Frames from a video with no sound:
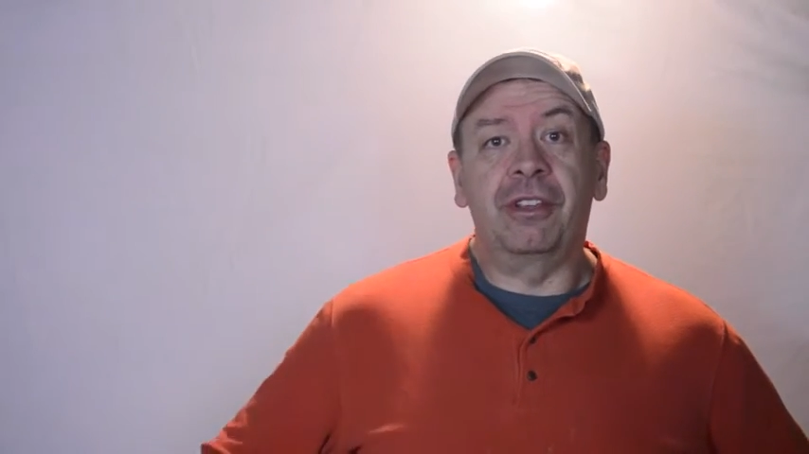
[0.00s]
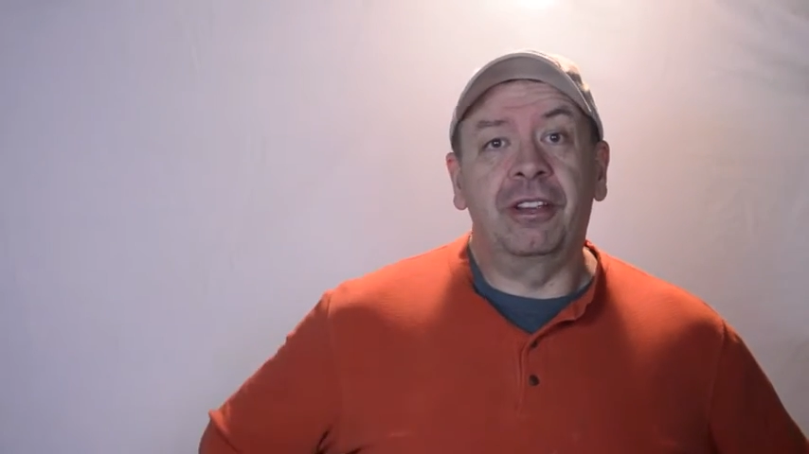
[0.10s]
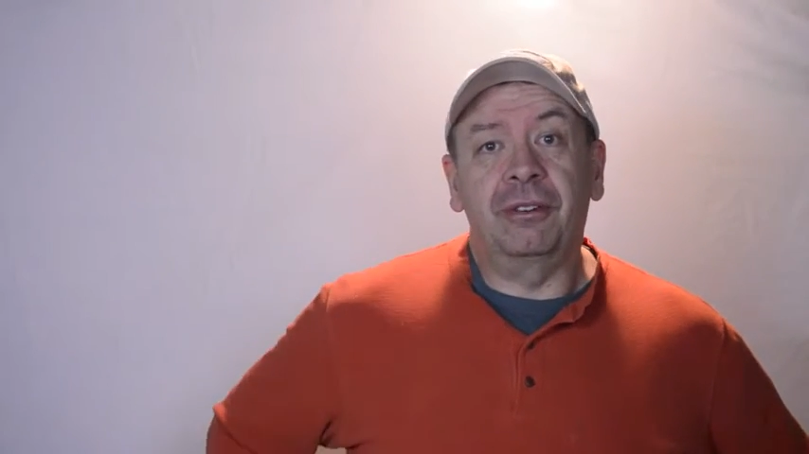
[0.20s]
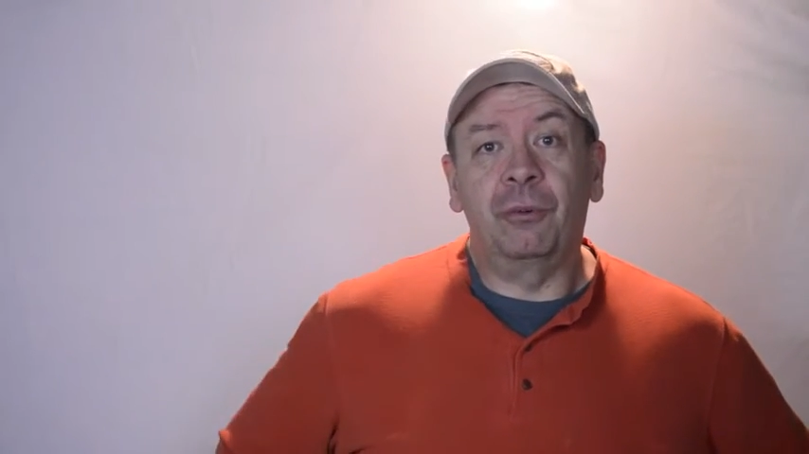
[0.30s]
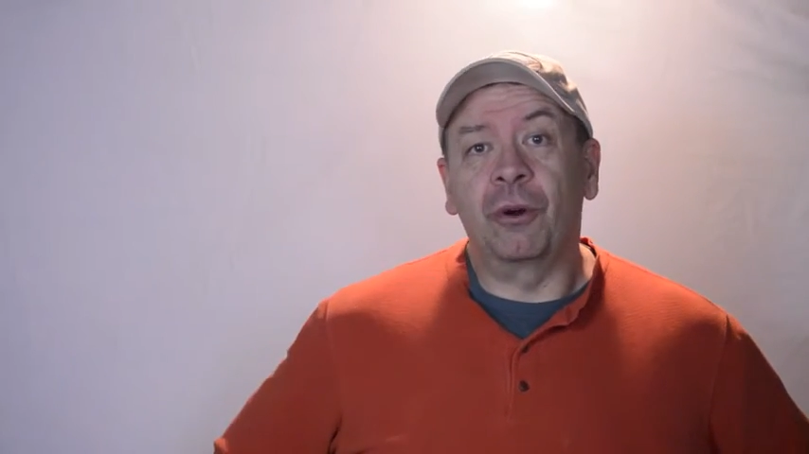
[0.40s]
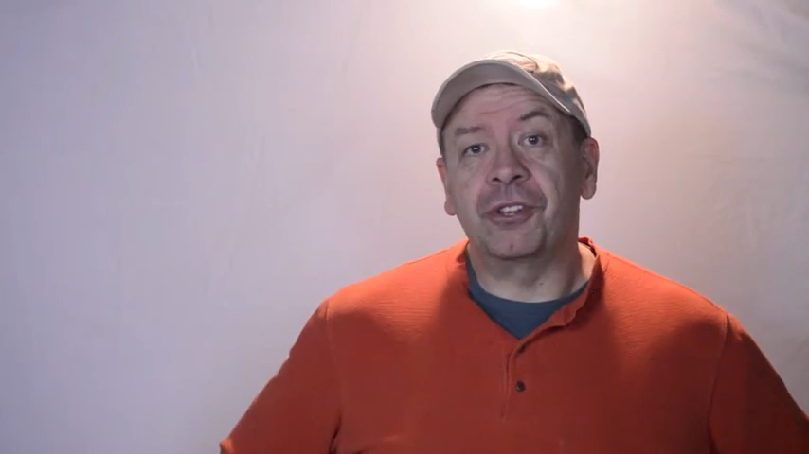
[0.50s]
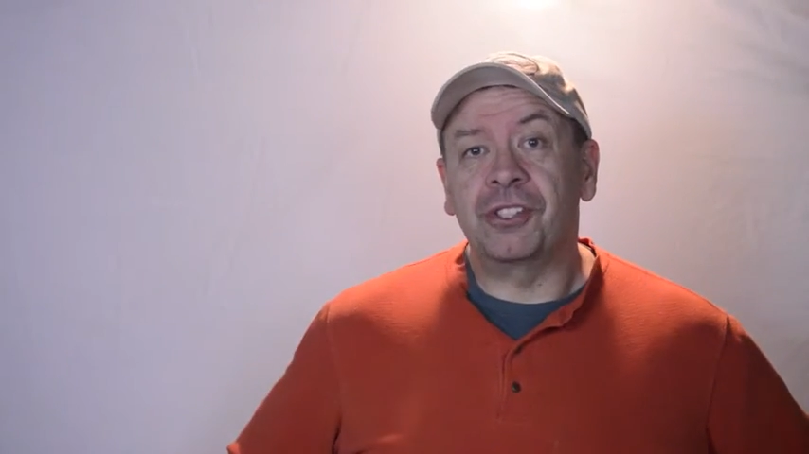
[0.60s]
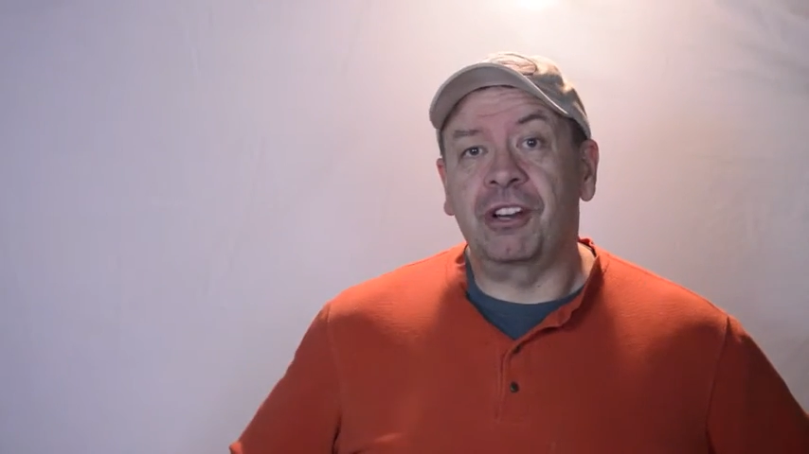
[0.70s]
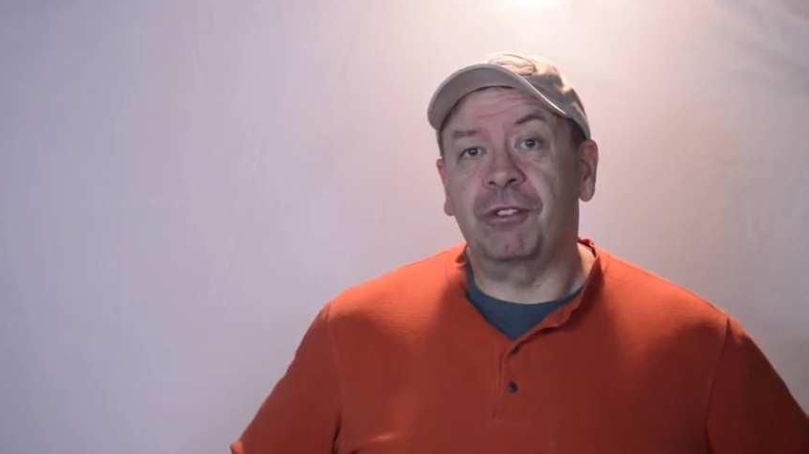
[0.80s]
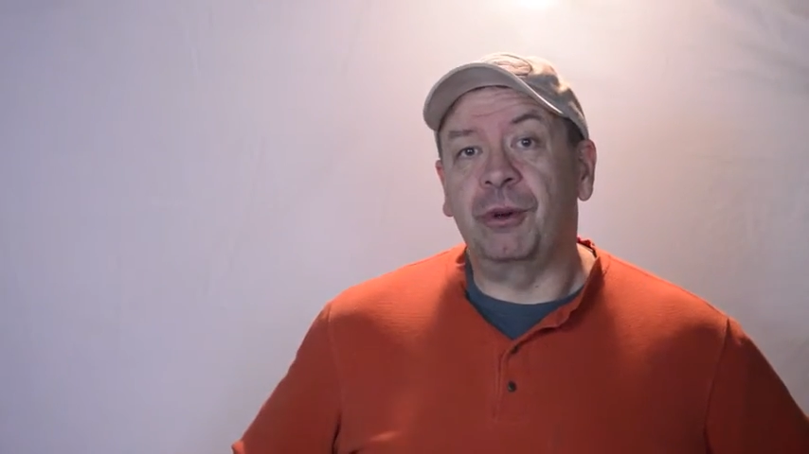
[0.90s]
the awards
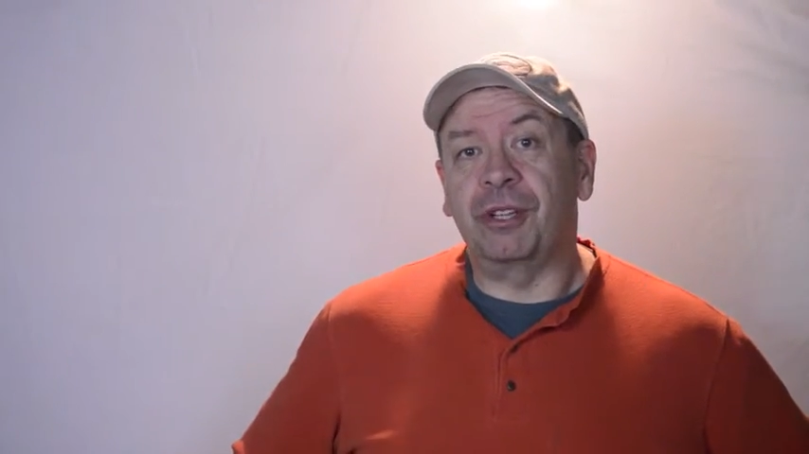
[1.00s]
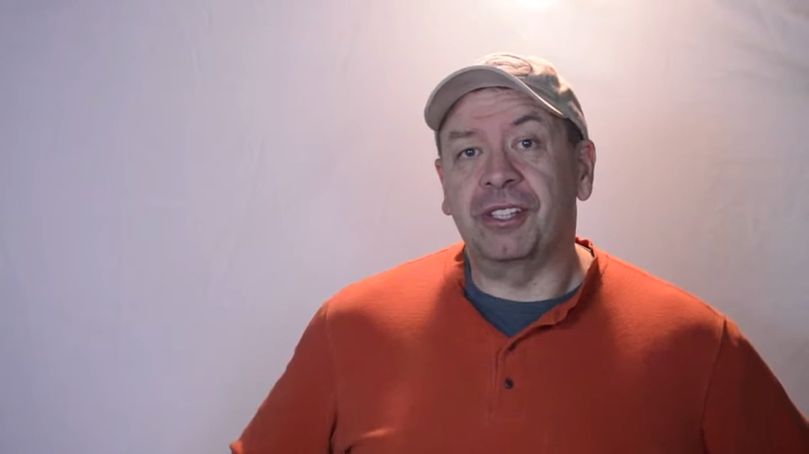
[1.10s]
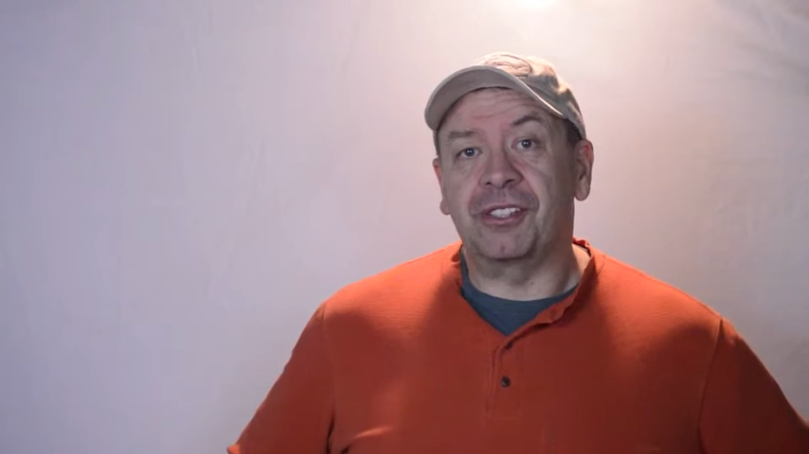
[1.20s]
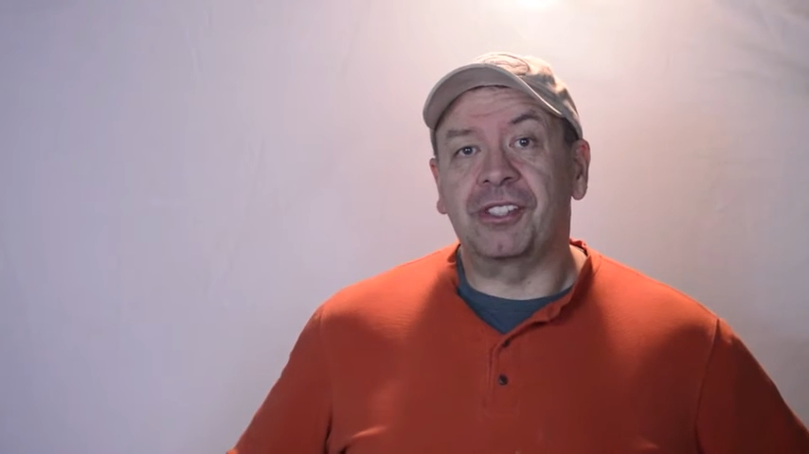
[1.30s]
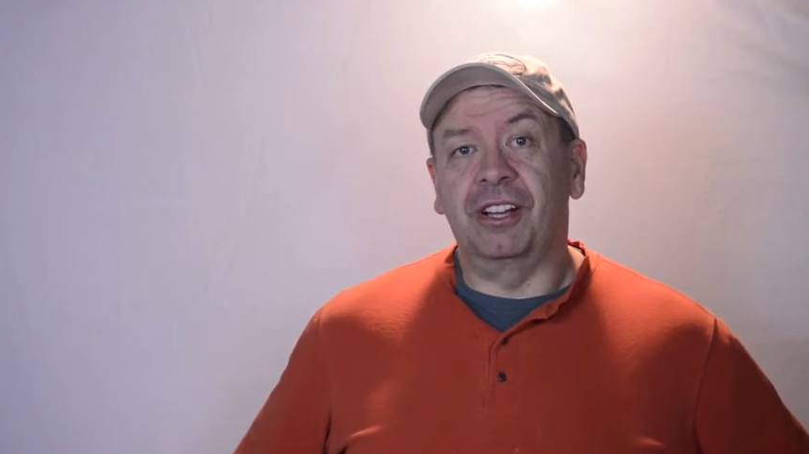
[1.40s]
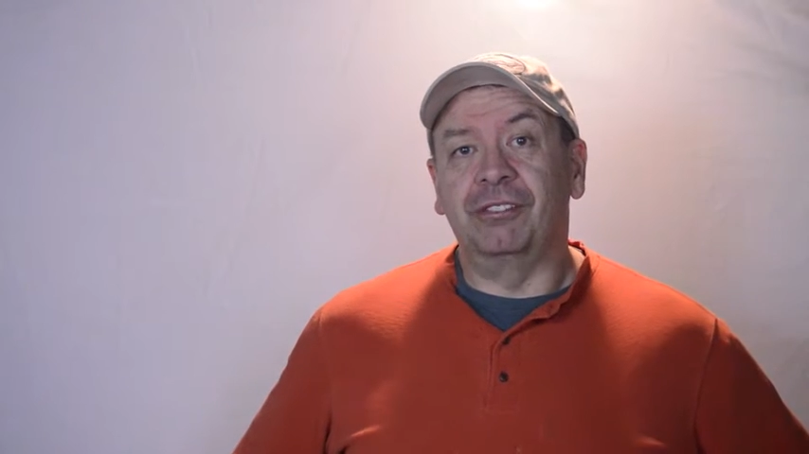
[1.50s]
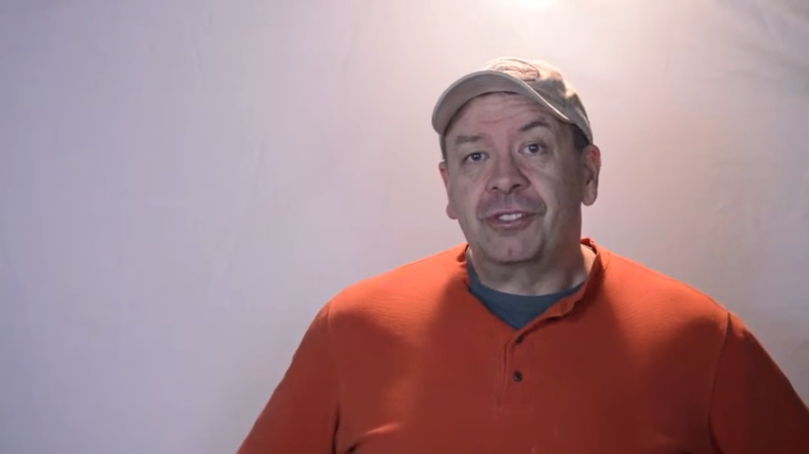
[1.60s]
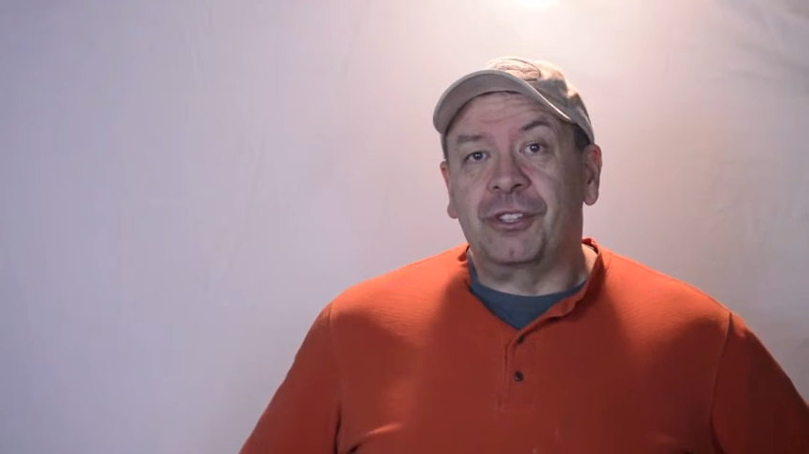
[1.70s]
ceremony itself.